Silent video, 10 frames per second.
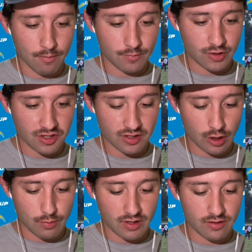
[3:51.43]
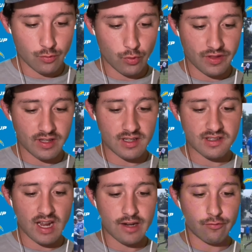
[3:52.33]
Justin Herbert with a
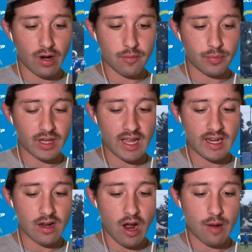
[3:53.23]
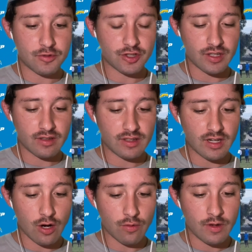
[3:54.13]
designed run play option,
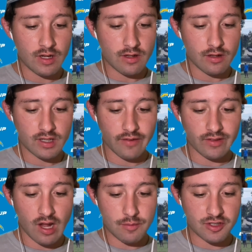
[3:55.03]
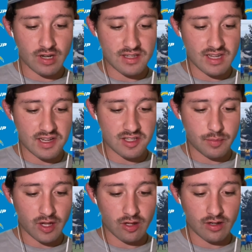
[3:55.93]
giving the option to Isaiah
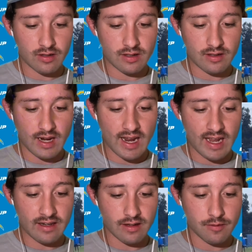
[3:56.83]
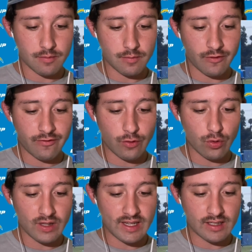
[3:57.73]
Spiller and
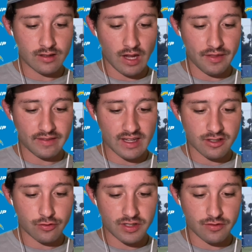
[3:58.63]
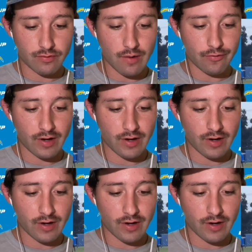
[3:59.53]
fooling, I think that's Chris Rumph